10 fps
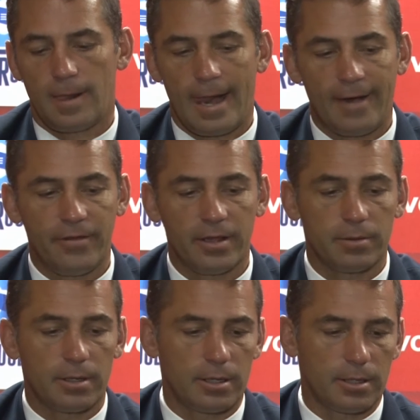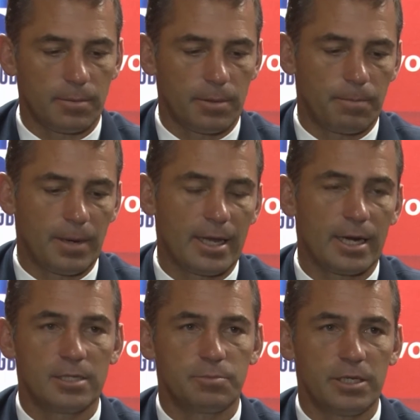having a player
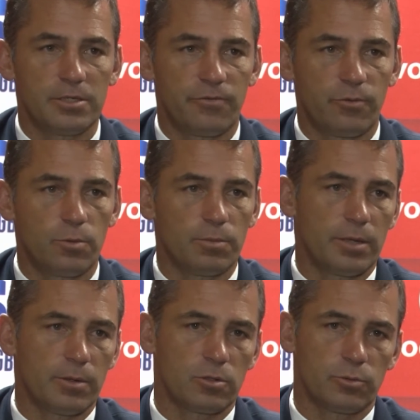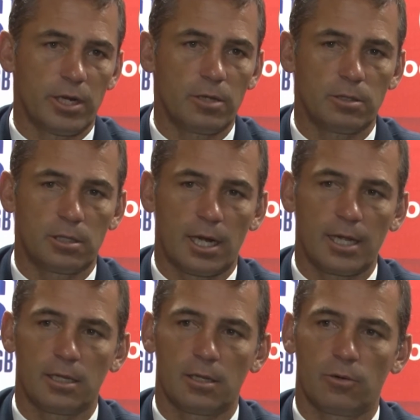at his best form there, because we don't
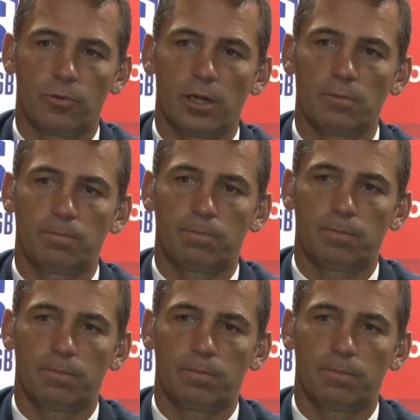train or we don't